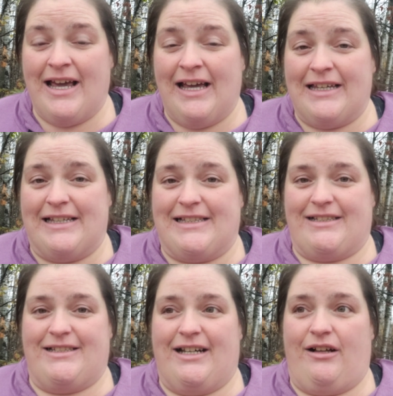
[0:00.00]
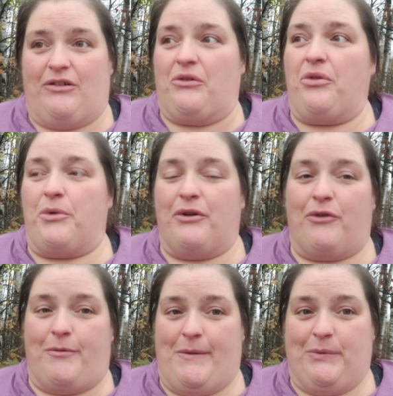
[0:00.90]
He's had to tell 3 or
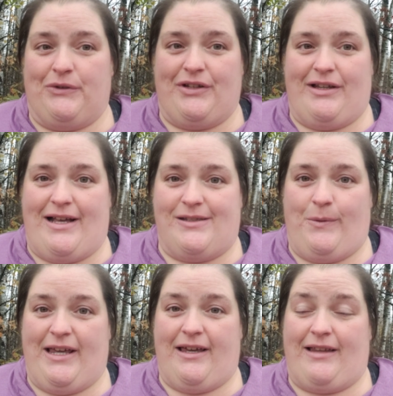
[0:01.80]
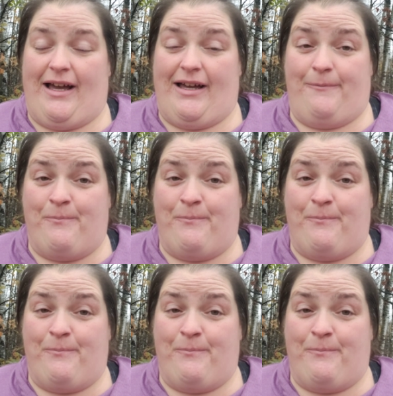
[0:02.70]
4 people in the last week that